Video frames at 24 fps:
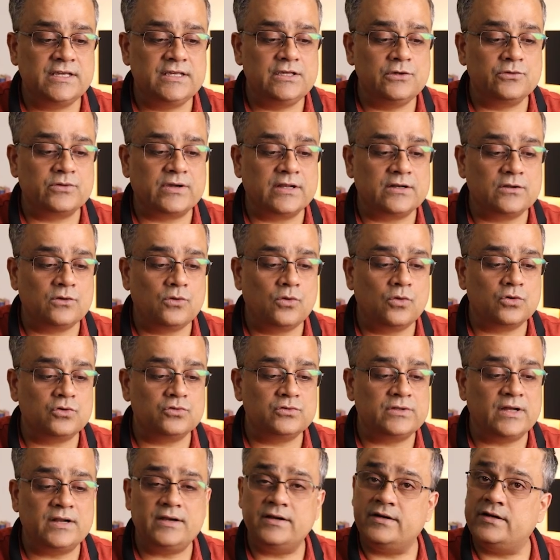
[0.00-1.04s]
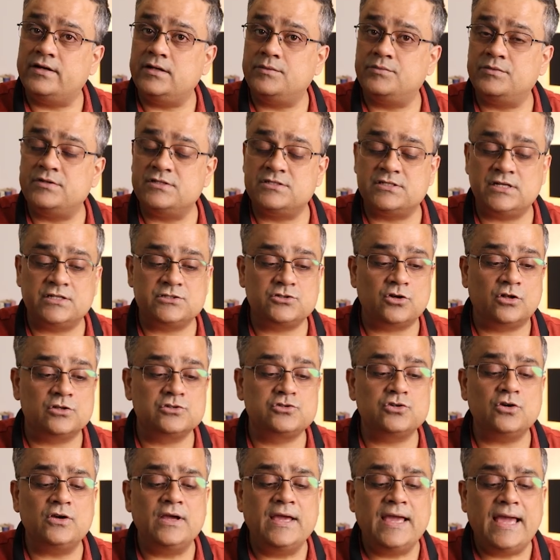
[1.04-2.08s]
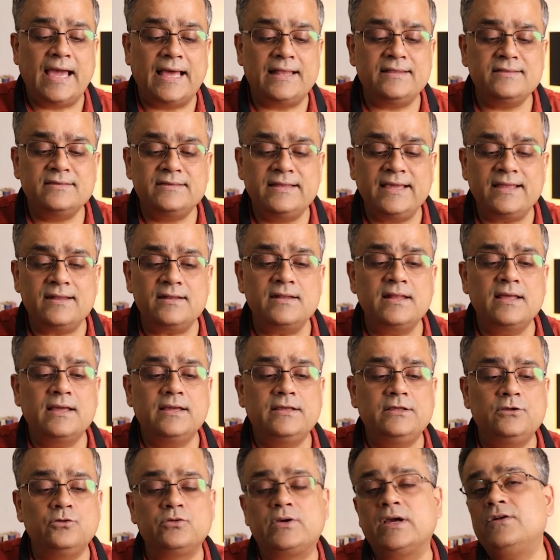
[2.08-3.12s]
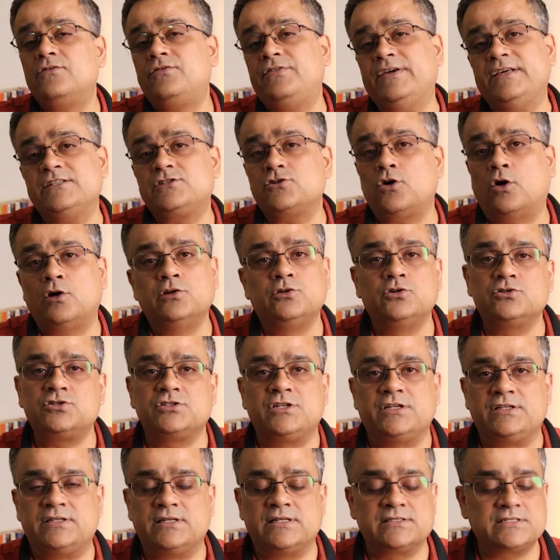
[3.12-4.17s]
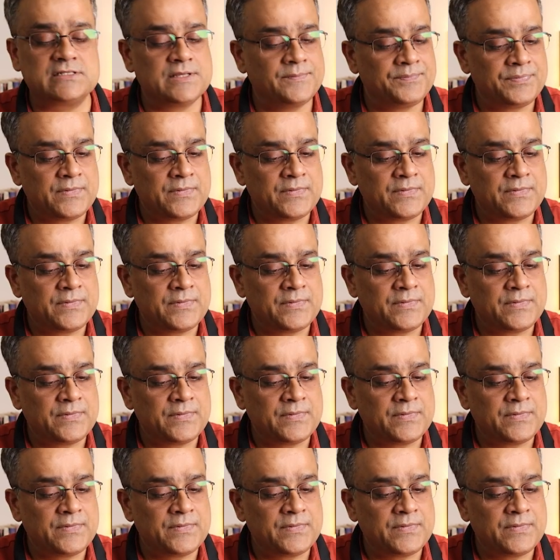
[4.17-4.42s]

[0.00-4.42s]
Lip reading: You can go to the deep research also, and then you can fetch all those details.